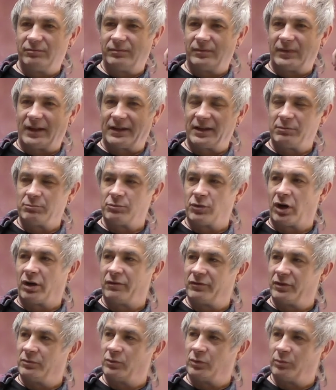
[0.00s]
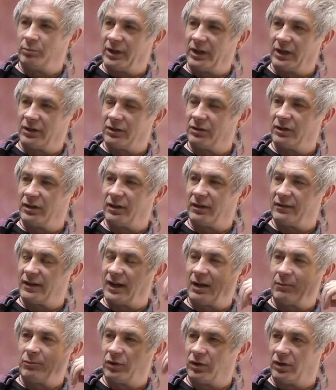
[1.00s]
I think Marvin would be a good
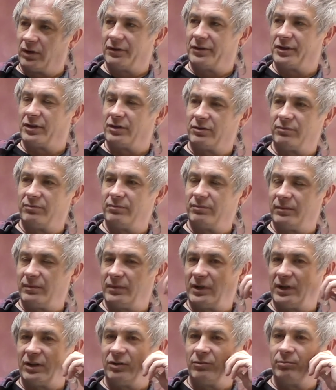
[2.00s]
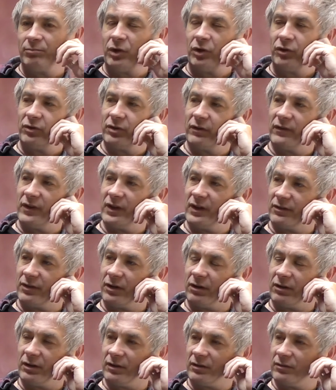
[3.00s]
example. Although you know most of these
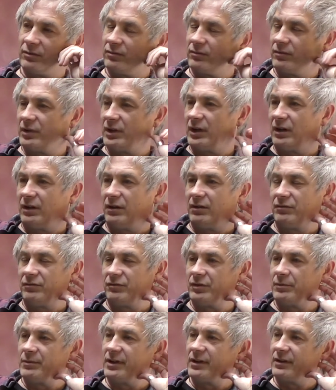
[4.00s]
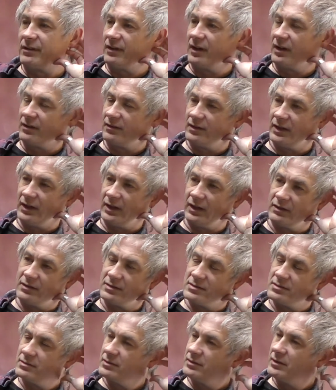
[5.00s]
artists uh, from the '60s
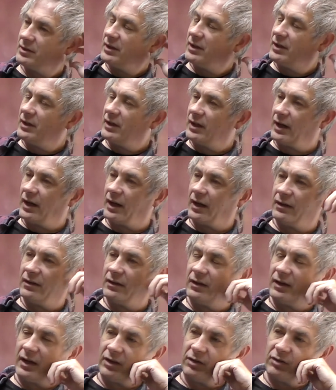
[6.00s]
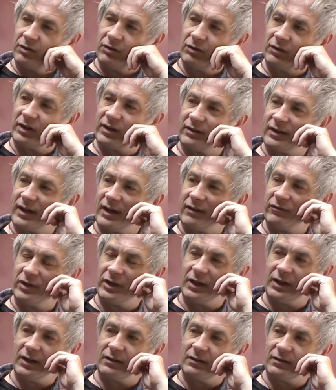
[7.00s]
and, and early
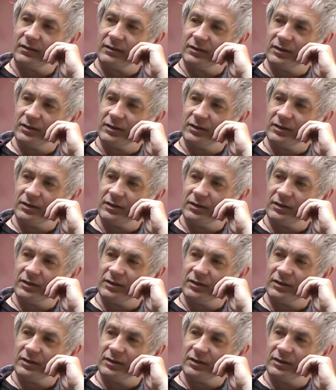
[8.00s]
'70s